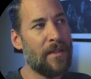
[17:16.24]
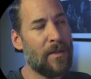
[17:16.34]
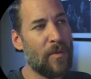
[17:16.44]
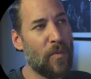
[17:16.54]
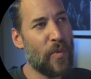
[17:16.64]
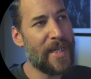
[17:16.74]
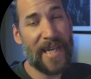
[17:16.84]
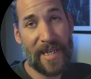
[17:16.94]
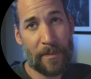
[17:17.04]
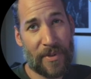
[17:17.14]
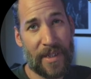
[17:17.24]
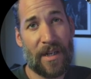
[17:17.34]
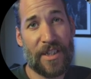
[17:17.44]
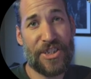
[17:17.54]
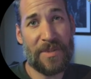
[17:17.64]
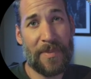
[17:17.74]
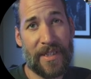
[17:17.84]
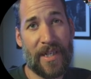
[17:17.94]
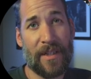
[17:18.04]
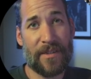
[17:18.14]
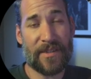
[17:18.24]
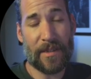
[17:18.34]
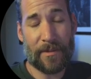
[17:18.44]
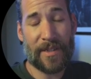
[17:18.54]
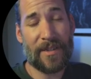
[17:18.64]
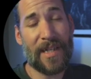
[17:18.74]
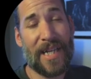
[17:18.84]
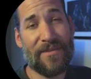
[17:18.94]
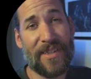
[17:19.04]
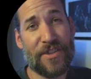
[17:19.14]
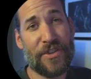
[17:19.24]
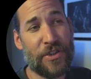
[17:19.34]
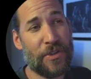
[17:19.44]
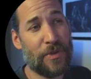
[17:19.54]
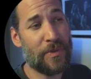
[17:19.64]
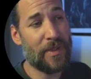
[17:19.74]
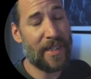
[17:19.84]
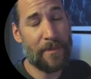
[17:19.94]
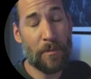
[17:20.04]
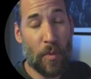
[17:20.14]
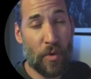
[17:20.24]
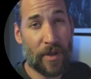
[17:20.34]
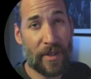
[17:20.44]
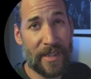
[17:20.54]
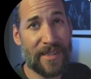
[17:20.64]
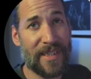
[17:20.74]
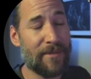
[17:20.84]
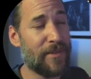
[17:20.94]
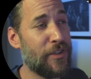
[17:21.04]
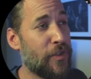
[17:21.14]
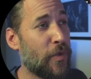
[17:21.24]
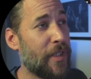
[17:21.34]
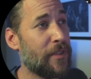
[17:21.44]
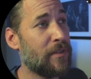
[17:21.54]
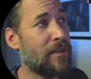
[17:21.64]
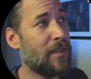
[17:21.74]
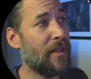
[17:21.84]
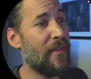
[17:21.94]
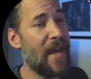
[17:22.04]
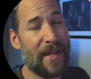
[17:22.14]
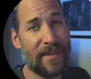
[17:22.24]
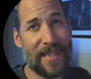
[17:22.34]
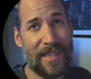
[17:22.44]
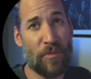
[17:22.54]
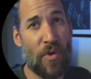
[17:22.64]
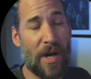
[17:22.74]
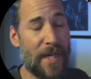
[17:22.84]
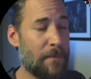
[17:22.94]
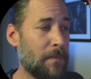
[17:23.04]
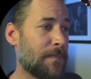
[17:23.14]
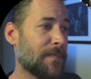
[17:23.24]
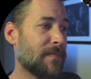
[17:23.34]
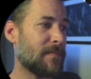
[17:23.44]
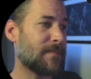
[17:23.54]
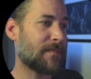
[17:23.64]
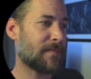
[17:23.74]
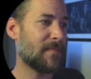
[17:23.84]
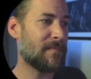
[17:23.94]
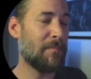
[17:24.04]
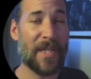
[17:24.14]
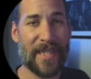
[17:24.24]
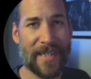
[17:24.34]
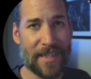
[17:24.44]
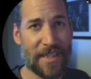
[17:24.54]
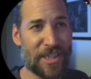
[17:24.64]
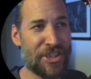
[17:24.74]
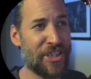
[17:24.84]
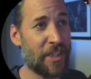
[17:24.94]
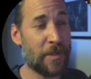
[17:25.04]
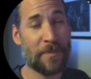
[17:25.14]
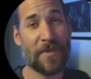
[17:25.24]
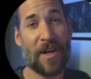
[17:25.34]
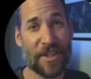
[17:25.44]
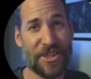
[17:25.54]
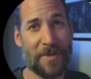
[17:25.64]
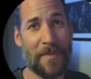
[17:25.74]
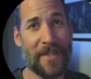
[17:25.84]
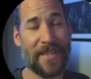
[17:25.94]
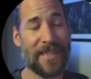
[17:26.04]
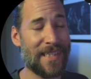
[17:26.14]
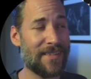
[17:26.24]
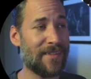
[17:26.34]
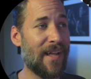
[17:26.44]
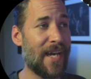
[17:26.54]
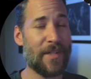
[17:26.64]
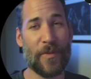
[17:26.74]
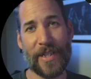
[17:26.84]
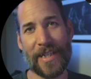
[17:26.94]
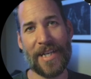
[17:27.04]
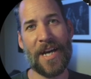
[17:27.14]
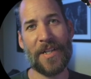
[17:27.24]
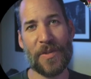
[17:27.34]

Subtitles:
we can't print RGB colors. I'm going to dive into a more in-depth tutorial on that and why. But in a nutshell, RGB is light. We cannot